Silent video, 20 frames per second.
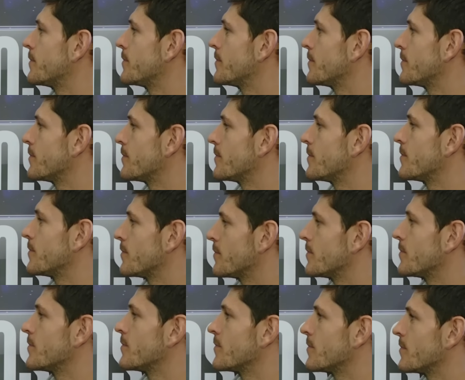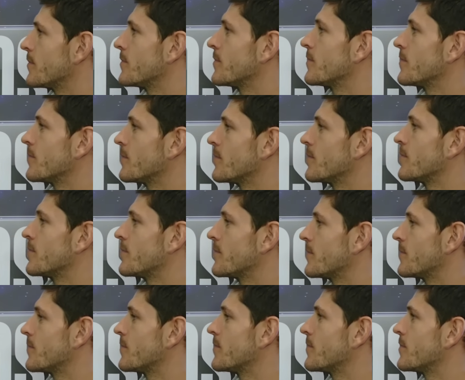
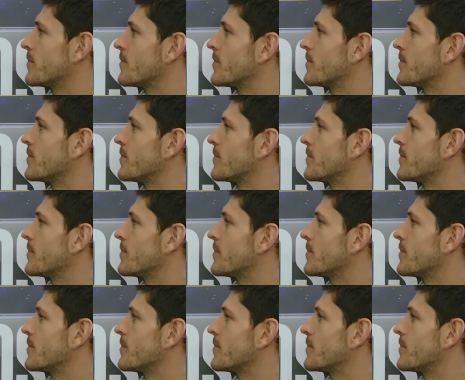[no speech]